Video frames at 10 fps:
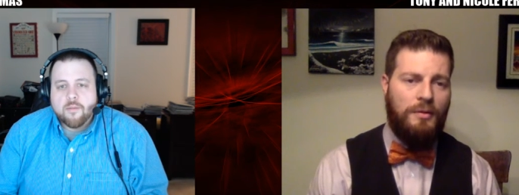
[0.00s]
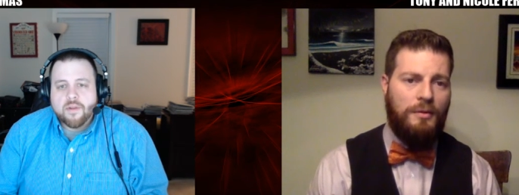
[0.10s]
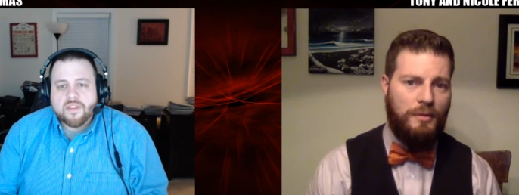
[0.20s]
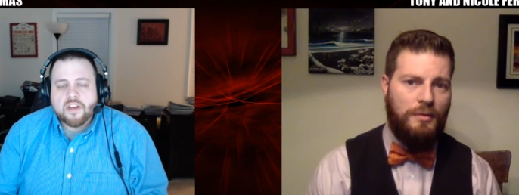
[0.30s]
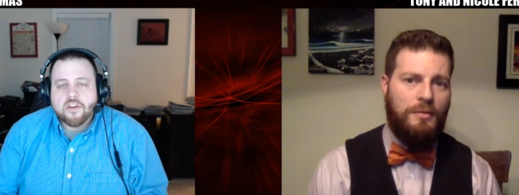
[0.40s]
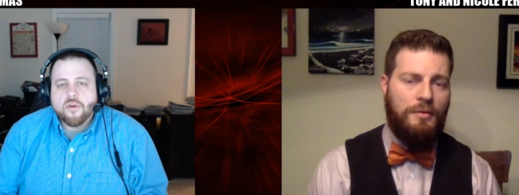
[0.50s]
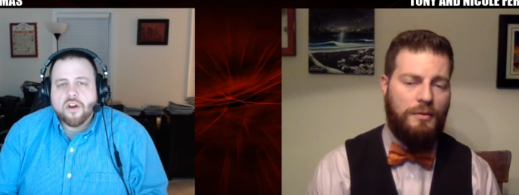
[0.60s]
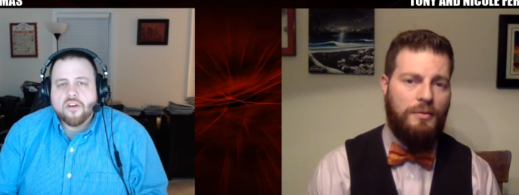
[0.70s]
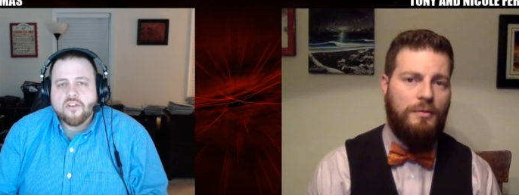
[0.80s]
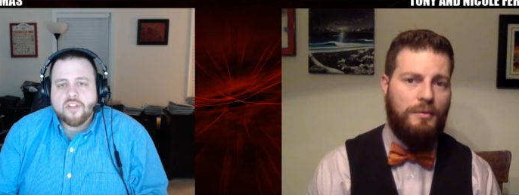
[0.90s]
Speaker 1: but they don't
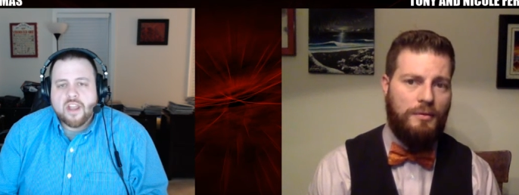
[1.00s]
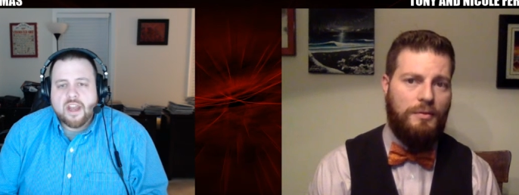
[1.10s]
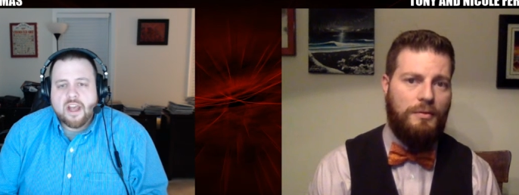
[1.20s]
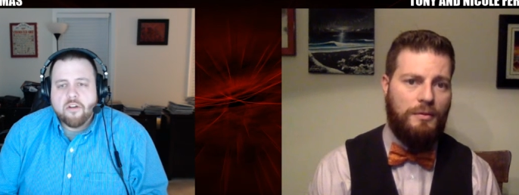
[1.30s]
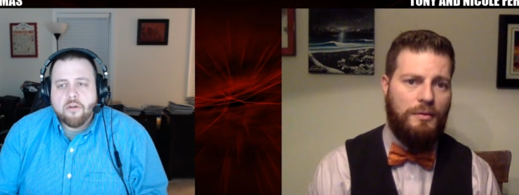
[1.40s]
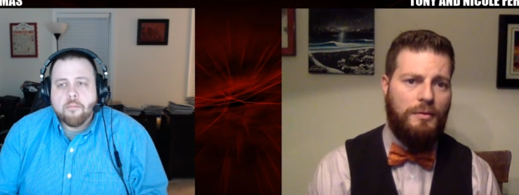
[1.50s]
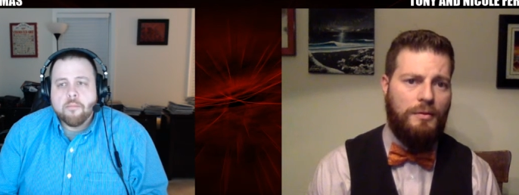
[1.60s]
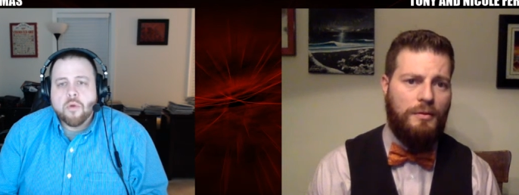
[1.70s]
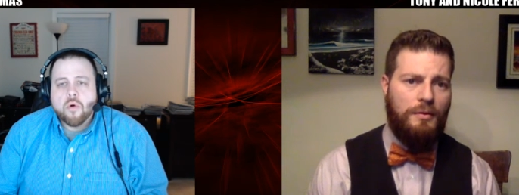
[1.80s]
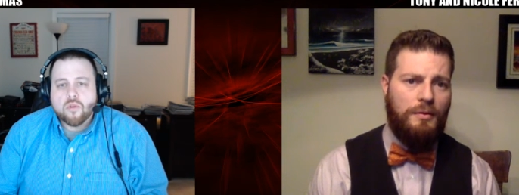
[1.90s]
understand how to
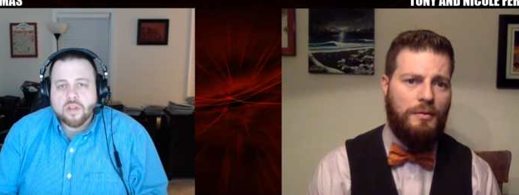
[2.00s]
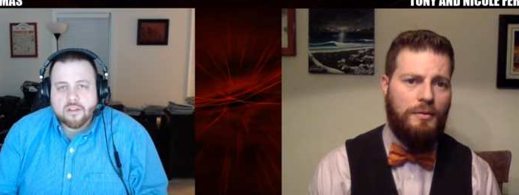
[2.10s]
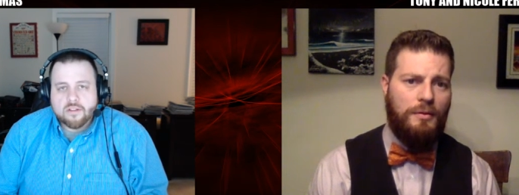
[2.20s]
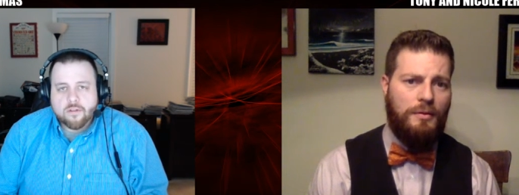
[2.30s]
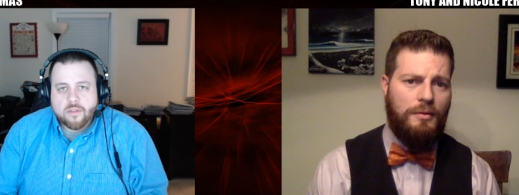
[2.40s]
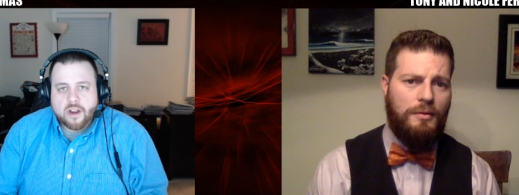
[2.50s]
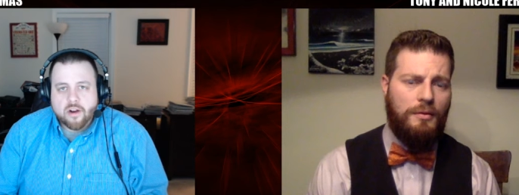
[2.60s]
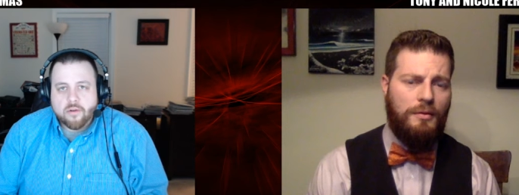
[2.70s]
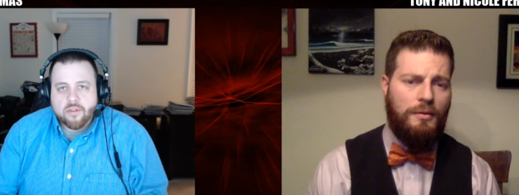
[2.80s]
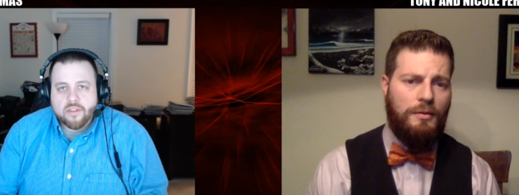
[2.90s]
mold it to
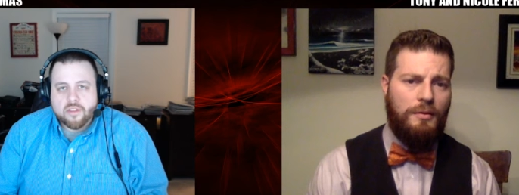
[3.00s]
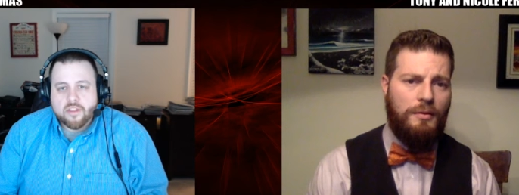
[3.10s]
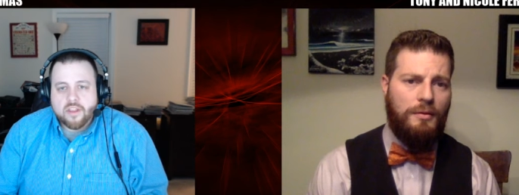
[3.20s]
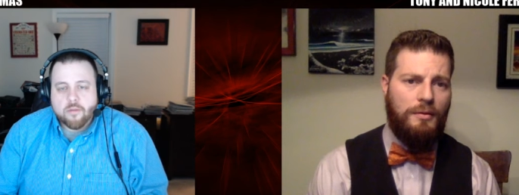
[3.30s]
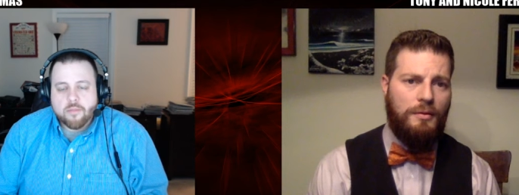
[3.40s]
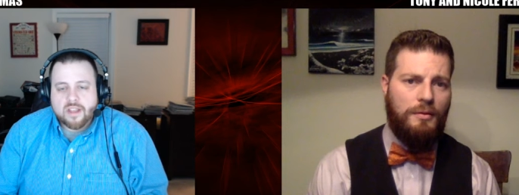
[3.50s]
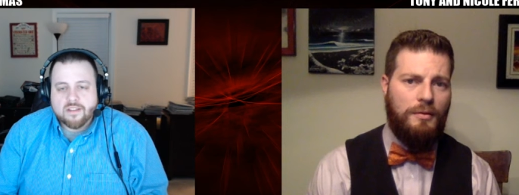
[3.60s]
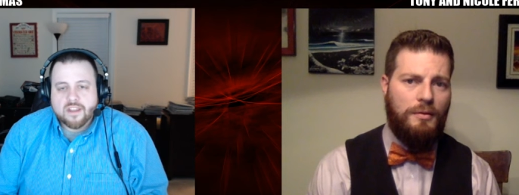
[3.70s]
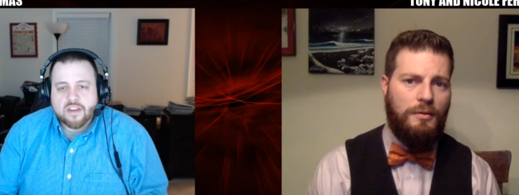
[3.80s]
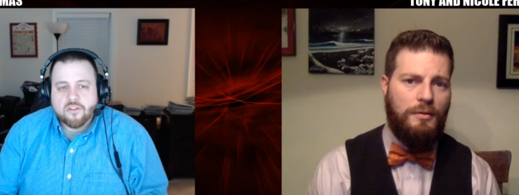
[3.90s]
their their means,
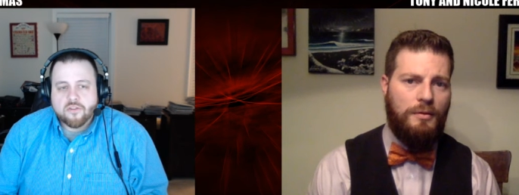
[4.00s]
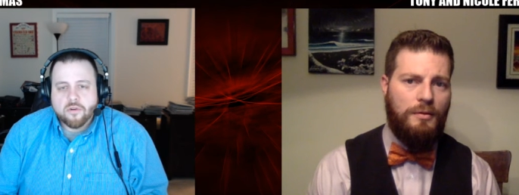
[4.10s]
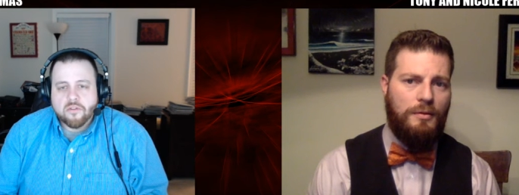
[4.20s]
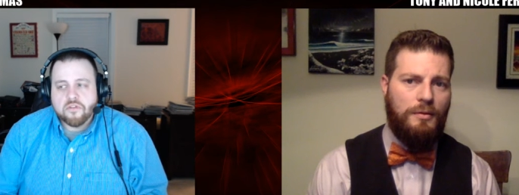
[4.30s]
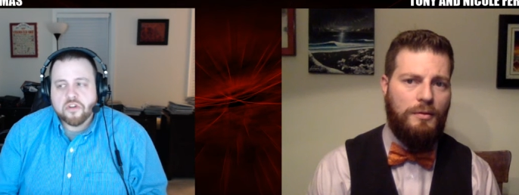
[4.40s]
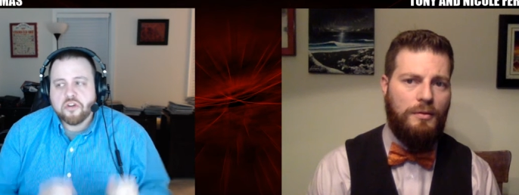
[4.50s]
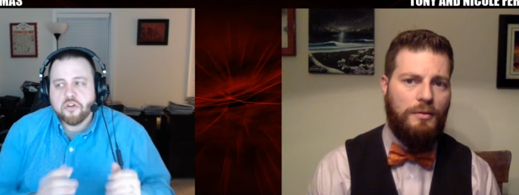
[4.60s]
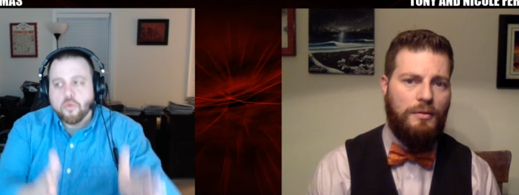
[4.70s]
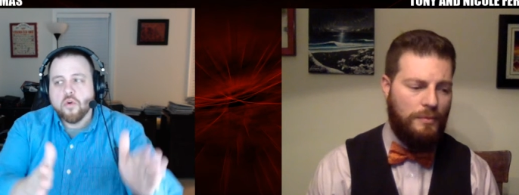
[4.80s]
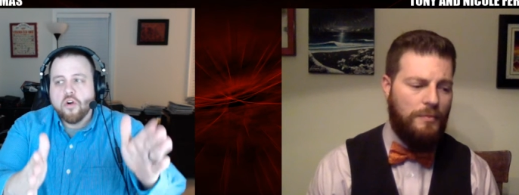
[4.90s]
and they just sort of
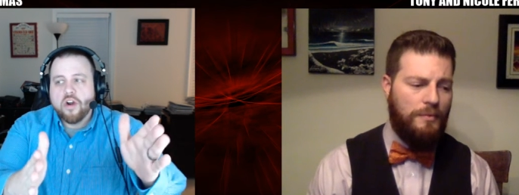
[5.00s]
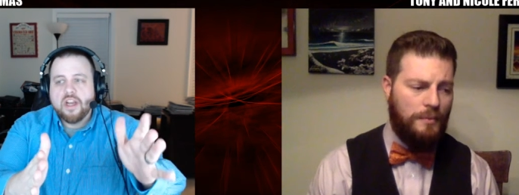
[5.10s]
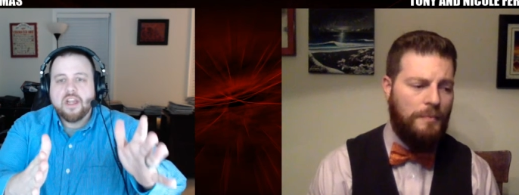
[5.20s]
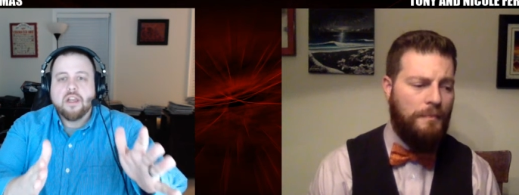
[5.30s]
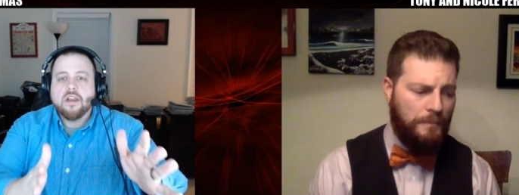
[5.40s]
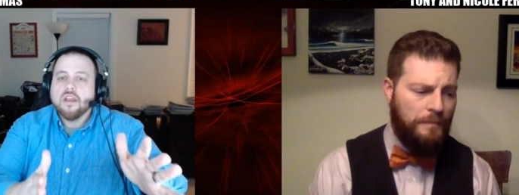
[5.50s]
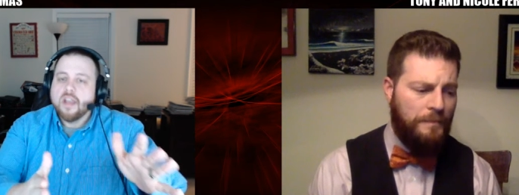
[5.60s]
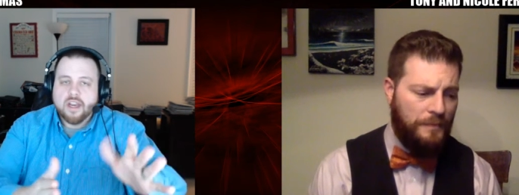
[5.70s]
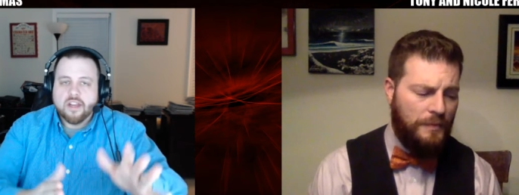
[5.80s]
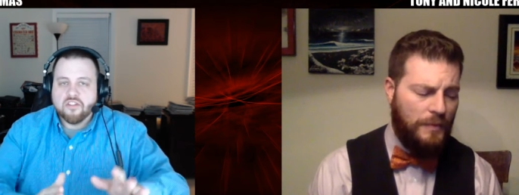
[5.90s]
shoehorn it in,
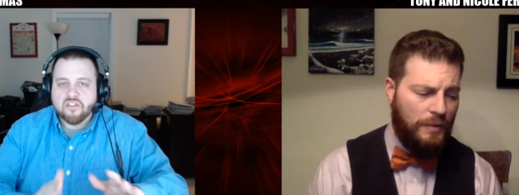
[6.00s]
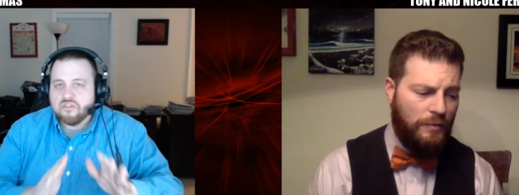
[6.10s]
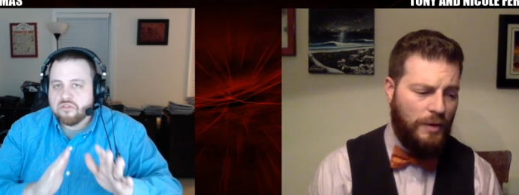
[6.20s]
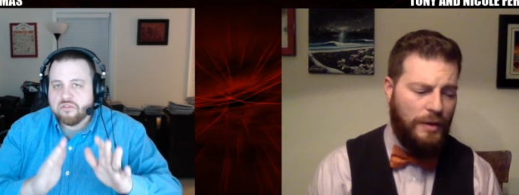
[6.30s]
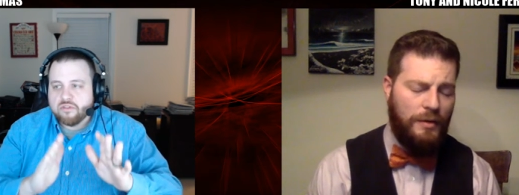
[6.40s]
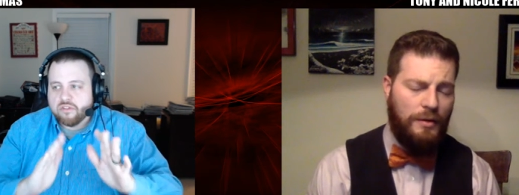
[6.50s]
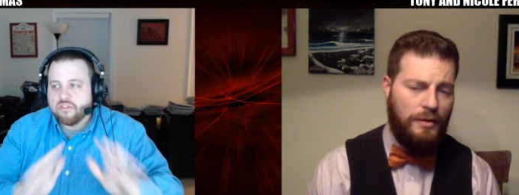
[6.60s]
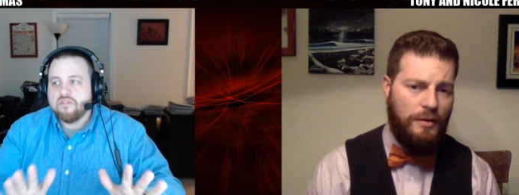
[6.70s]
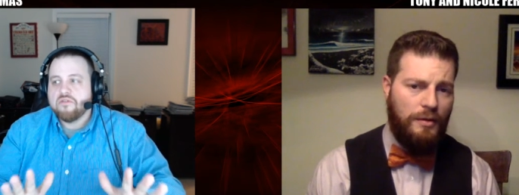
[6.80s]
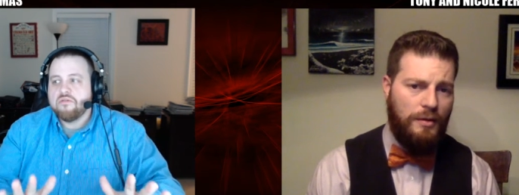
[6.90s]
and it just
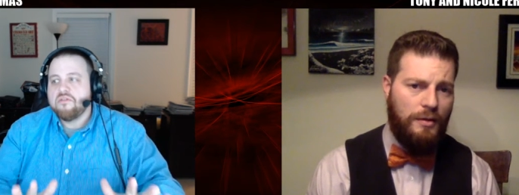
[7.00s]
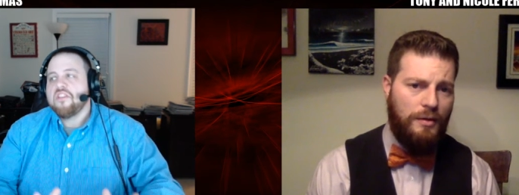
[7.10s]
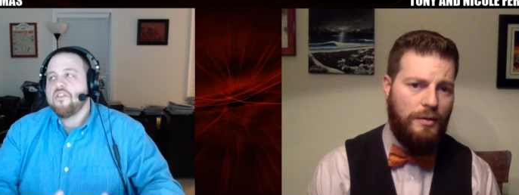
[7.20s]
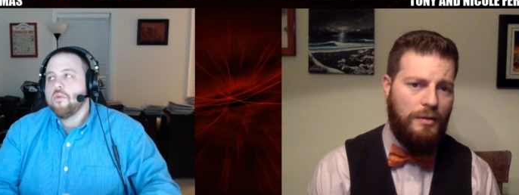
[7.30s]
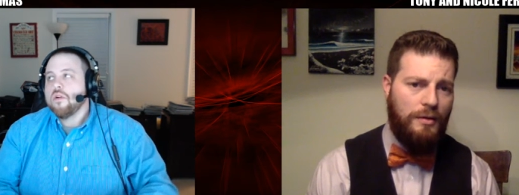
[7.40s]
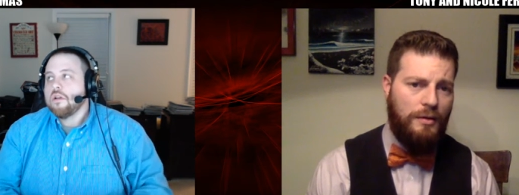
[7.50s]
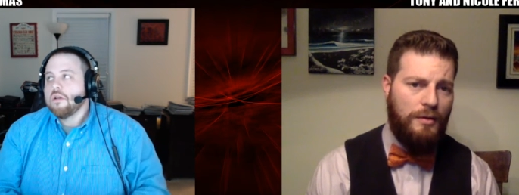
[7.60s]
doesn't work.